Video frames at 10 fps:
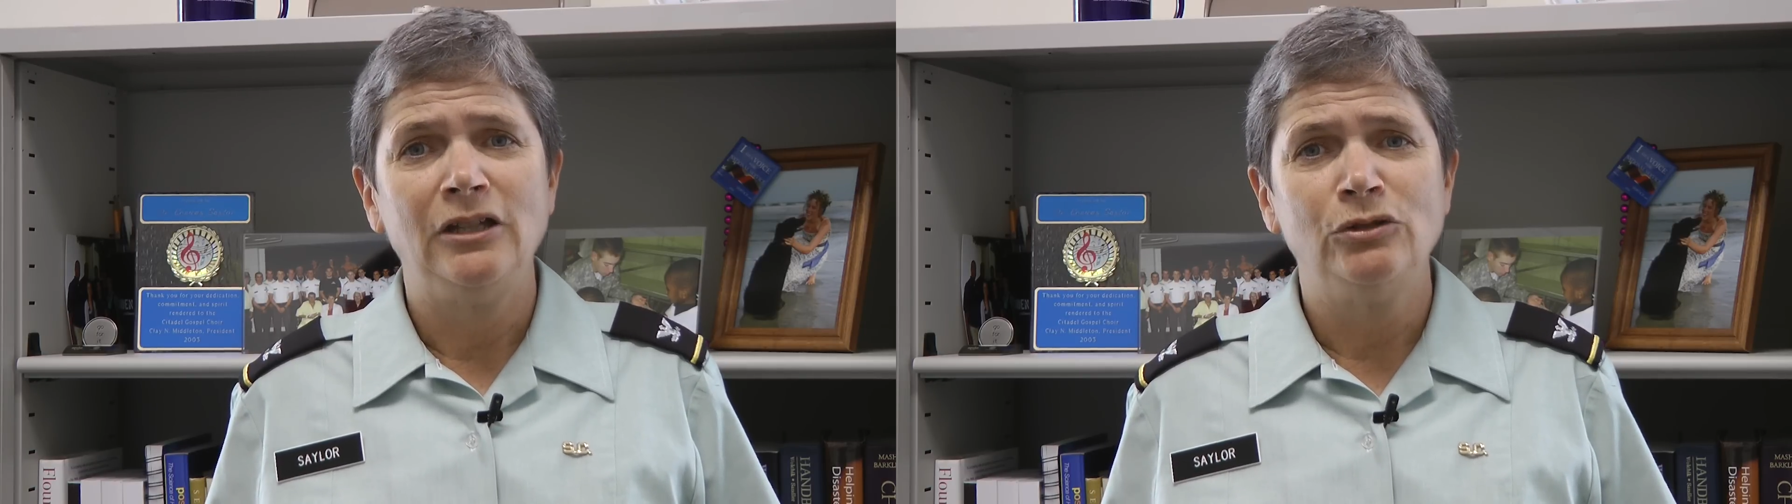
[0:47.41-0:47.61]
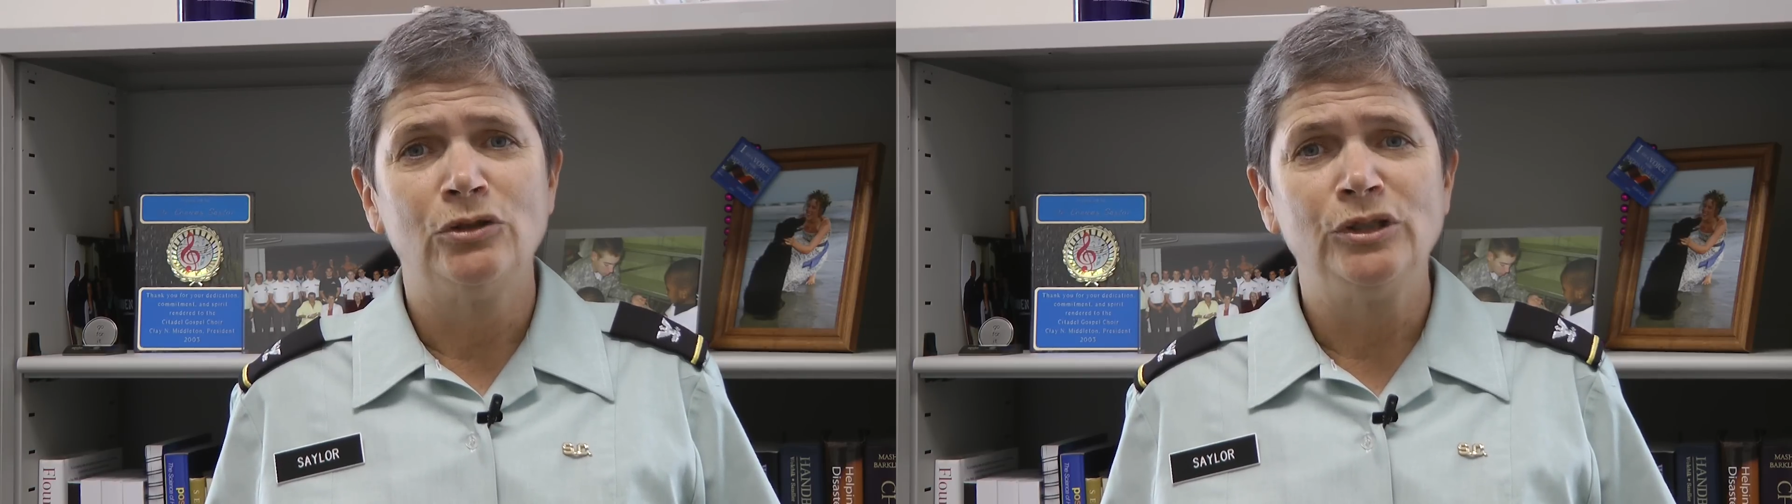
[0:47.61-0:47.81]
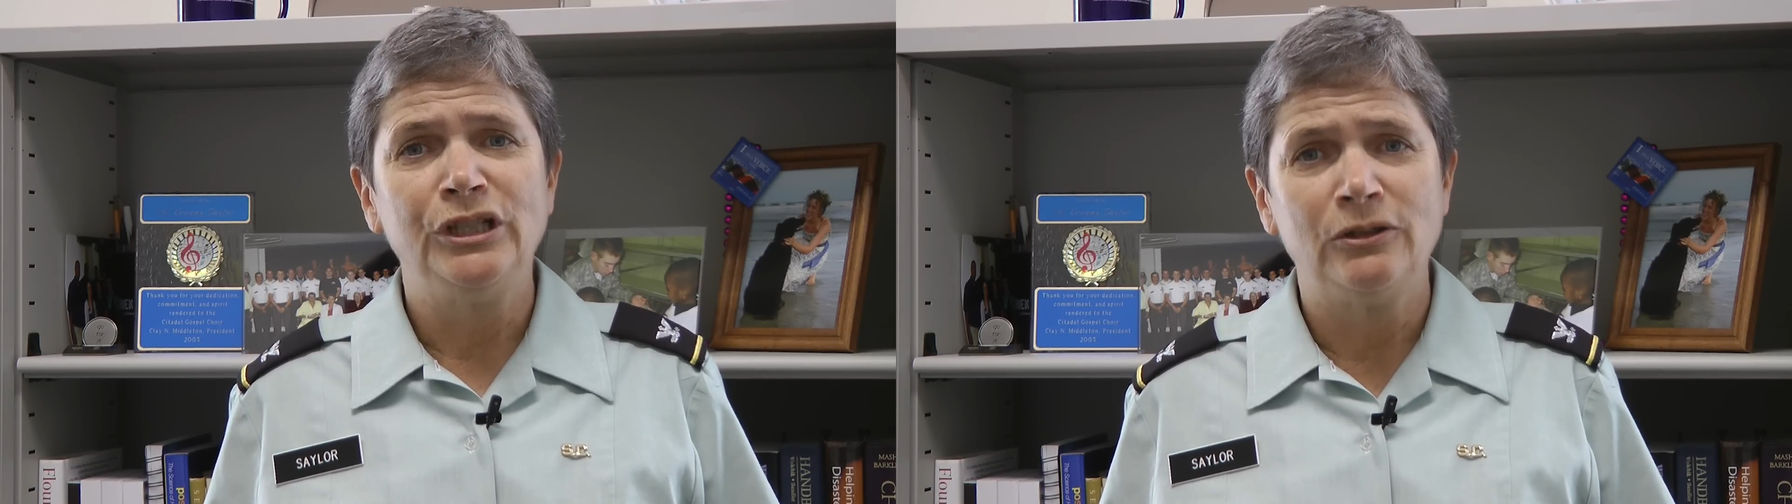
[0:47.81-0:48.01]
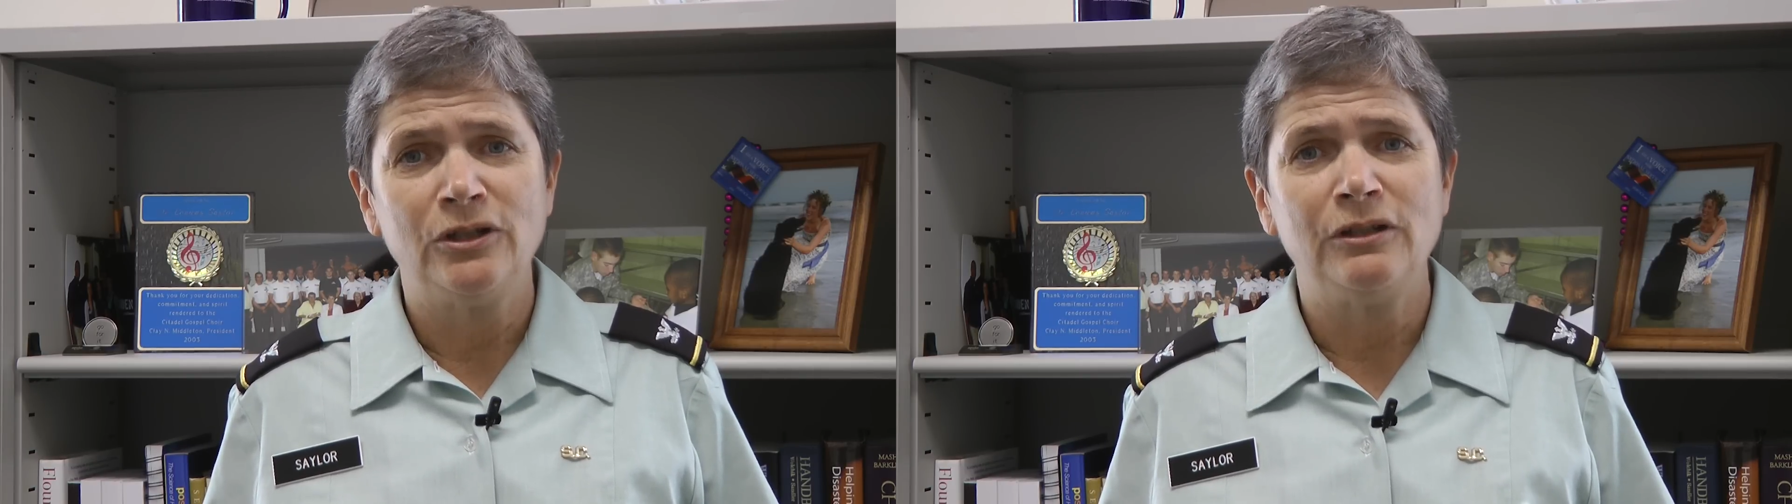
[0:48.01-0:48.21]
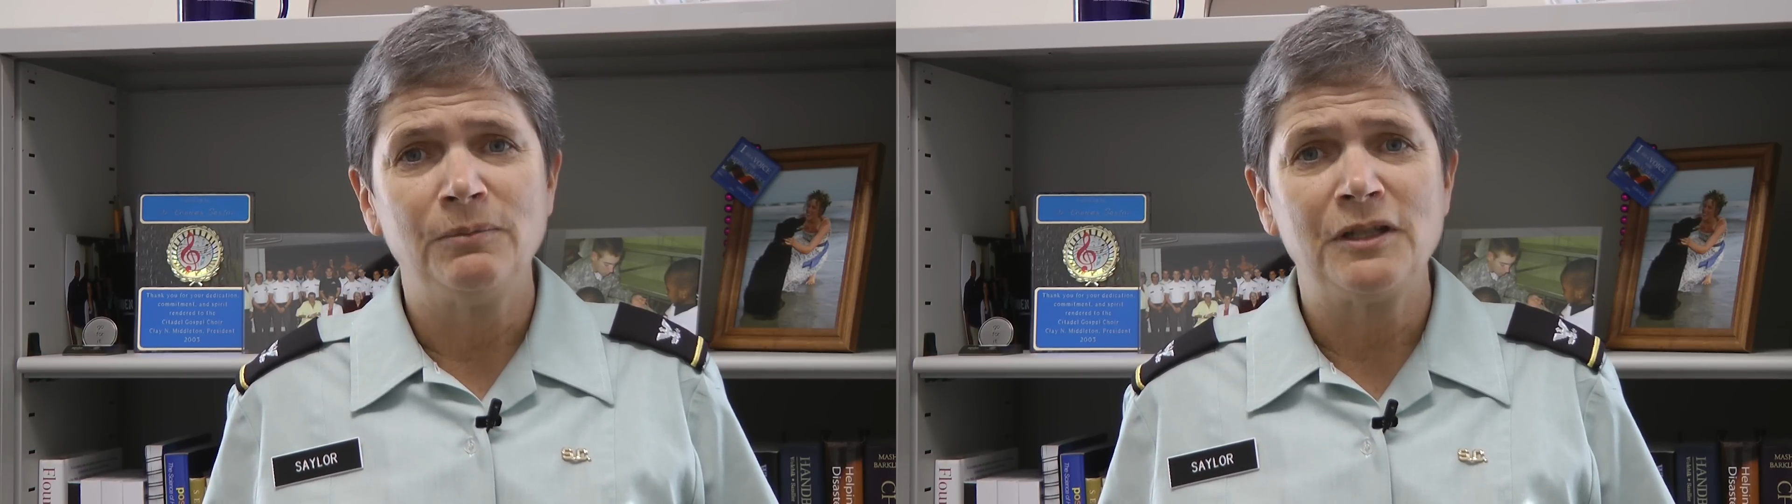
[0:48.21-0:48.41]
your
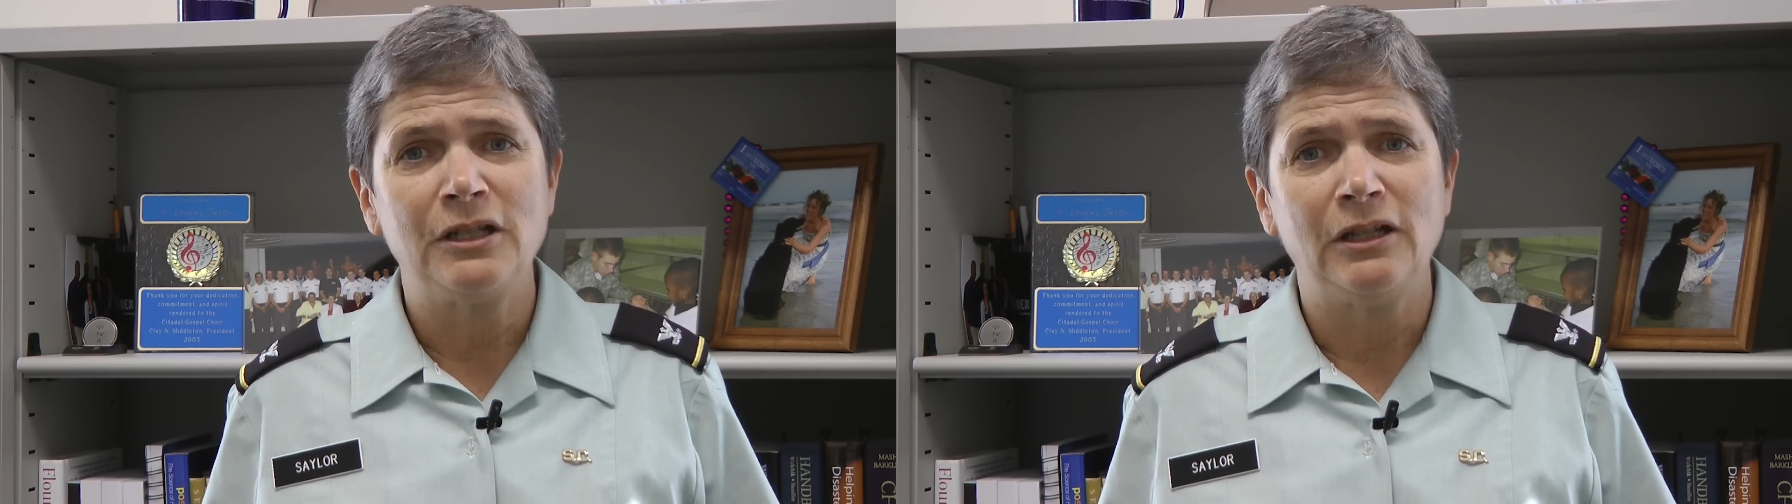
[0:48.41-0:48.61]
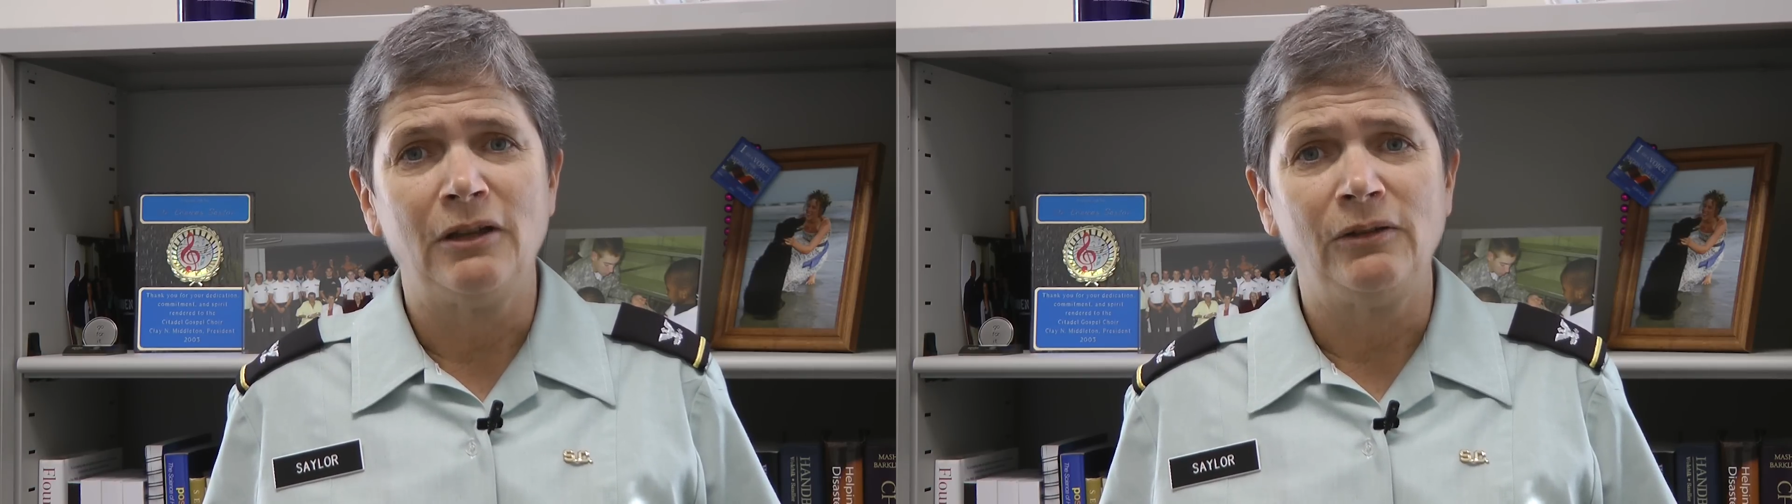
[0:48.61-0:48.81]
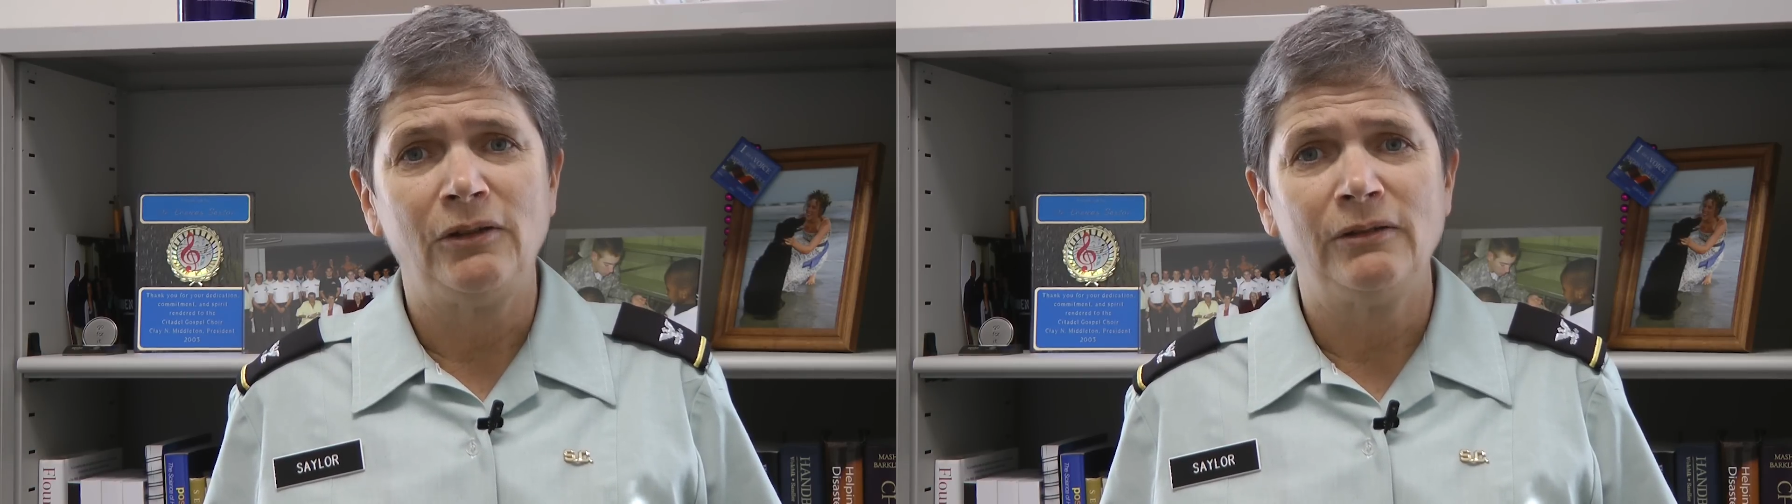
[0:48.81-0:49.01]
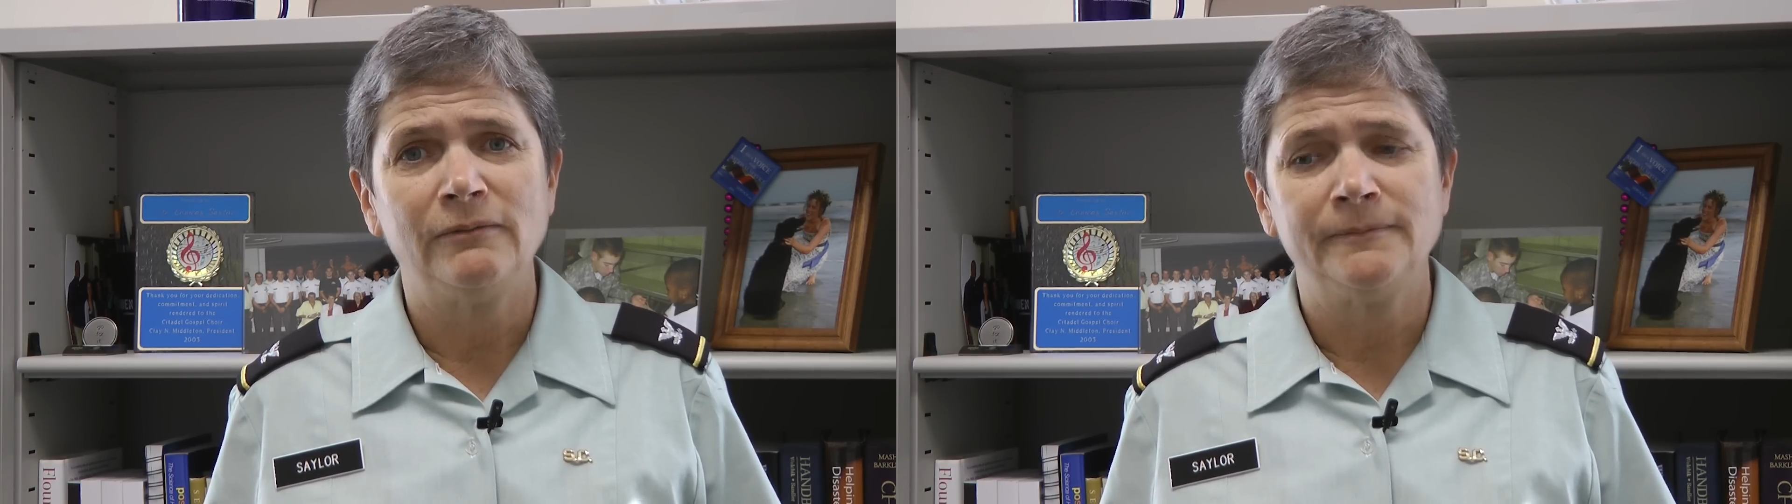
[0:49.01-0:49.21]
leadership skills.